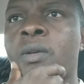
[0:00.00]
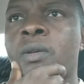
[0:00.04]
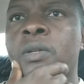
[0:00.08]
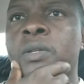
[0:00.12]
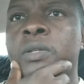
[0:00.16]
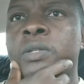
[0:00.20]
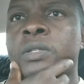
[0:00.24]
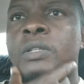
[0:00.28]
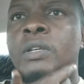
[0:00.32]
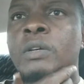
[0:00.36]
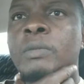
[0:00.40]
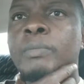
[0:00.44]

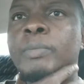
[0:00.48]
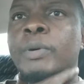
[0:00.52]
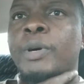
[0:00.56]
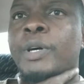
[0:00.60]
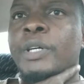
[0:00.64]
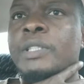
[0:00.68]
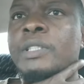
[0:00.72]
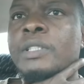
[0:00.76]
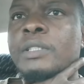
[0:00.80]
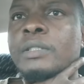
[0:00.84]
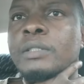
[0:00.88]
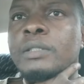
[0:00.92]
So,
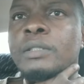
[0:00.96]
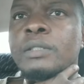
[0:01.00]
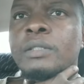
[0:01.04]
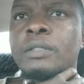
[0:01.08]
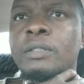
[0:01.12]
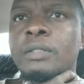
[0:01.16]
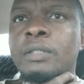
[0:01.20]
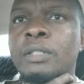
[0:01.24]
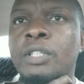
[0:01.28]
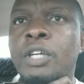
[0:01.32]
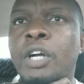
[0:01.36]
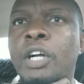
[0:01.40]
but
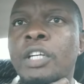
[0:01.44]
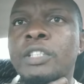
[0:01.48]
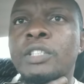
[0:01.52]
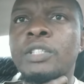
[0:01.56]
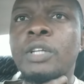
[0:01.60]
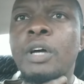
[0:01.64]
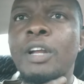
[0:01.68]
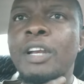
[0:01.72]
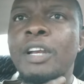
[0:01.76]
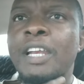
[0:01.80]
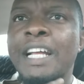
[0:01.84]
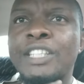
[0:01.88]
just
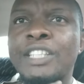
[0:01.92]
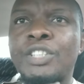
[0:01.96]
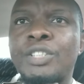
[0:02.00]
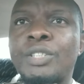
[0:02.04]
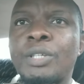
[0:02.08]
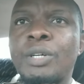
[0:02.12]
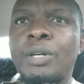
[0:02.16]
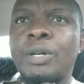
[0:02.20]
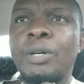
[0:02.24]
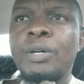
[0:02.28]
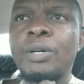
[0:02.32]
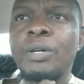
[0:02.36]
don't let
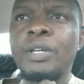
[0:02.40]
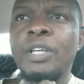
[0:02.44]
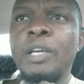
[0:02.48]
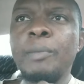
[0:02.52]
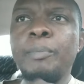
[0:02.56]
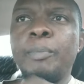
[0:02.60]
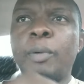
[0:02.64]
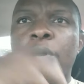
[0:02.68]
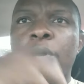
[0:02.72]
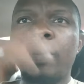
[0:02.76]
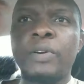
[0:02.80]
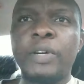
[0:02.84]
your
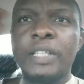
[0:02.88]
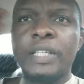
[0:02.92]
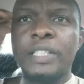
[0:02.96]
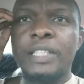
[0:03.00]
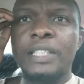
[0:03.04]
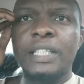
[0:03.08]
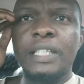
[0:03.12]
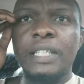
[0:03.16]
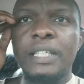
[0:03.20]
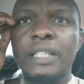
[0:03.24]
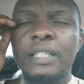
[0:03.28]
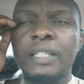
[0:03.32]

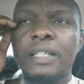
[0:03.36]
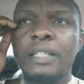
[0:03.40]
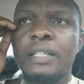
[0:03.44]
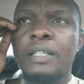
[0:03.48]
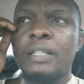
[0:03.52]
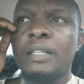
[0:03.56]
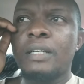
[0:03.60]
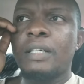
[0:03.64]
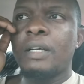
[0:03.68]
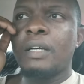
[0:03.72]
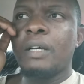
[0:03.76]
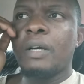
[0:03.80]
hypocrisy
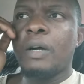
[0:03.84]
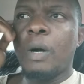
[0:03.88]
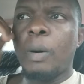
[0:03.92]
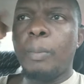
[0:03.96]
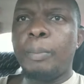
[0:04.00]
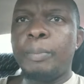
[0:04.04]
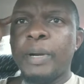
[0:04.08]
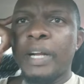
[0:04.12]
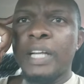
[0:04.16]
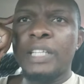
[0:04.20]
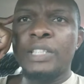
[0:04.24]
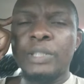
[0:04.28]
or
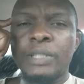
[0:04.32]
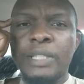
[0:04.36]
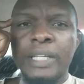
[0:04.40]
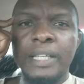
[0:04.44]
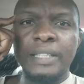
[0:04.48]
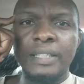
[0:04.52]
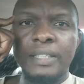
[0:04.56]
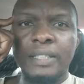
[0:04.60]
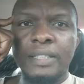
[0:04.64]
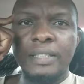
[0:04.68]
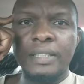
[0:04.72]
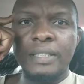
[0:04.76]

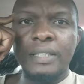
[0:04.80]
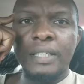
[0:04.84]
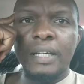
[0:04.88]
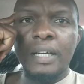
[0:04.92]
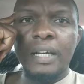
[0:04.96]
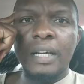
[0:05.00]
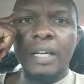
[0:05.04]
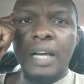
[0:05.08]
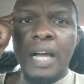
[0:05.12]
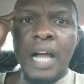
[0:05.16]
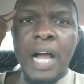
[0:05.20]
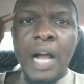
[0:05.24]
prejudice,
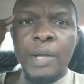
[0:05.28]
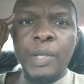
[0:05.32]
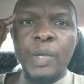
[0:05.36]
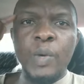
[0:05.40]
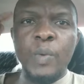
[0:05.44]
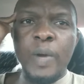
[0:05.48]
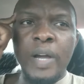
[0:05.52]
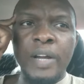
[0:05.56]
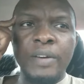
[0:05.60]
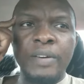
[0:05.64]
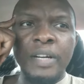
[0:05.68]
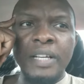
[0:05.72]
how
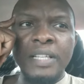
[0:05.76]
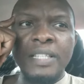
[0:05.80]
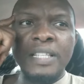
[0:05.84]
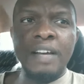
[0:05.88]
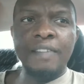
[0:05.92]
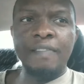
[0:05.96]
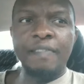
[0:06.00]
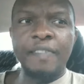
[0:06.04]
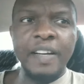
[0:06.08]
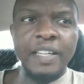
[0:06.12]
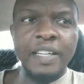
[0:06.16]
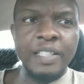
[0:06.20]
you were
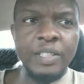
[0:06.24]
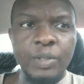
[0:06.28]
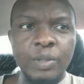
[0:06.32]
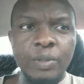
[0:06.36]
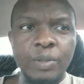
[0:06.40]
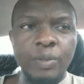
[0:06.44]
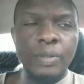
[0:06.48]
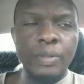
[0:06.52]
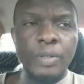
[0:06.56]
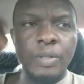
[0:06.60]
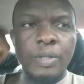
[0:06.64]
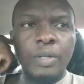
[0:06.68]
raised,
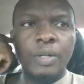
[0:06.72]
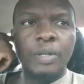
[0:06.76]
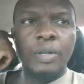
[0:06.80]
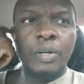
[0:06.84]
affect you.